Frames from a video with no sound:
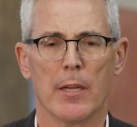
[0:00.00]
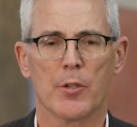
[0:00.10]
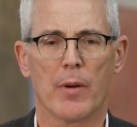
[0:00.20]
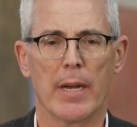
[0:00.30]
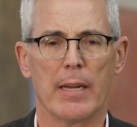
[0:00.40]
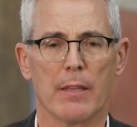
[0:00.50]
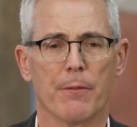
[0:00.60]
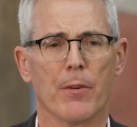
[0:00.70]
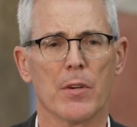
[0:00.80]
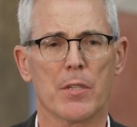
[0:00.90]
training, the
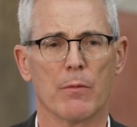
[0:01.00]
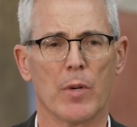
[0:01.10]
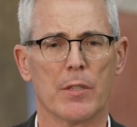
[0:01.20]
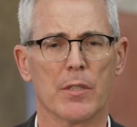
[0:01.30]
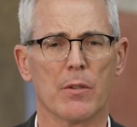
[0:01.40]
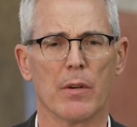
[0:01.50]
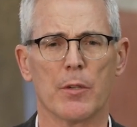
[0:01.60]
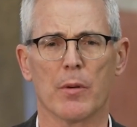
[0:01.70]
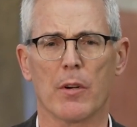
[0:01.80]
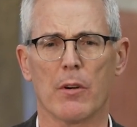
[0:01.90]
first of which is going
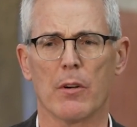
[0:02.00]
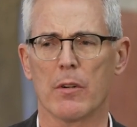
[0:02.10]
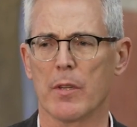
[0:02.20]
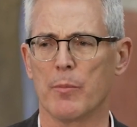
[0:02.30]
to occur